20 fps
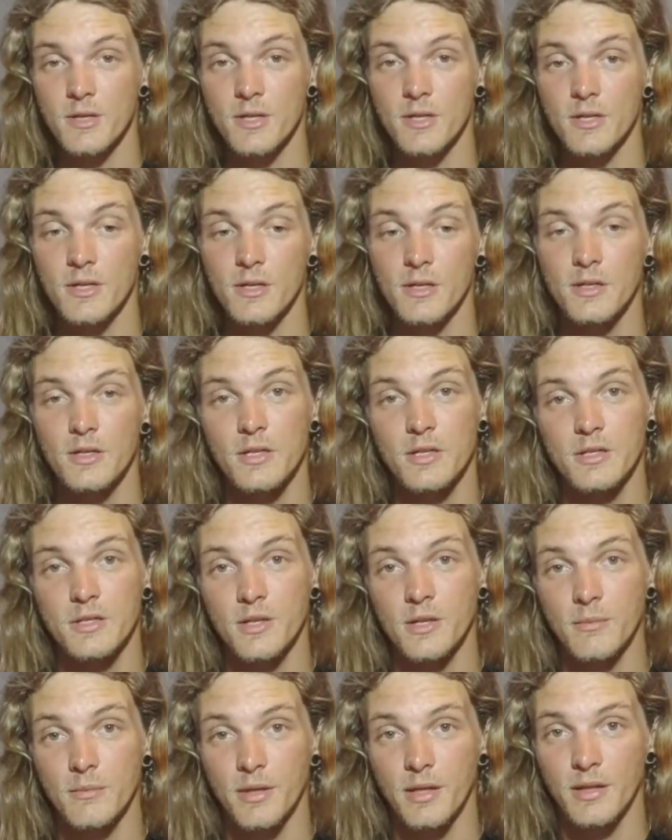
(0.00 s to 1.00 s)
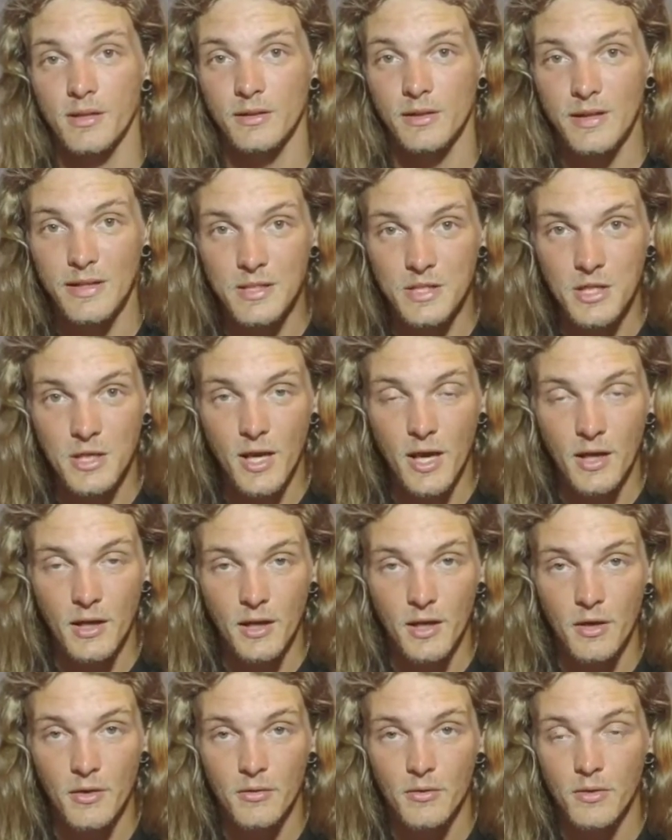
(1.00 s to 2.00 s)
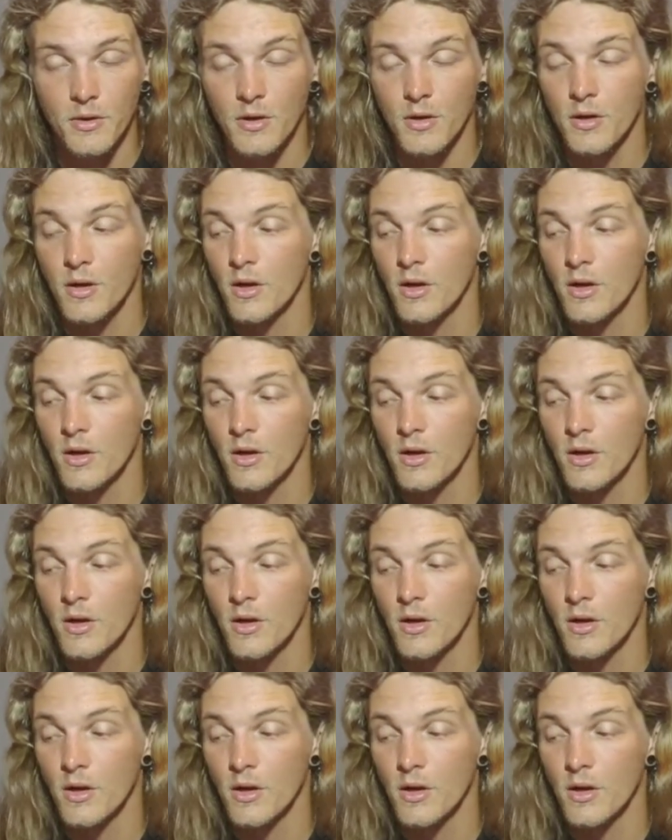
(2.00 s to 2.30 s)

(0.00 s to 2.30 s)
one is going to be a leechy gecko,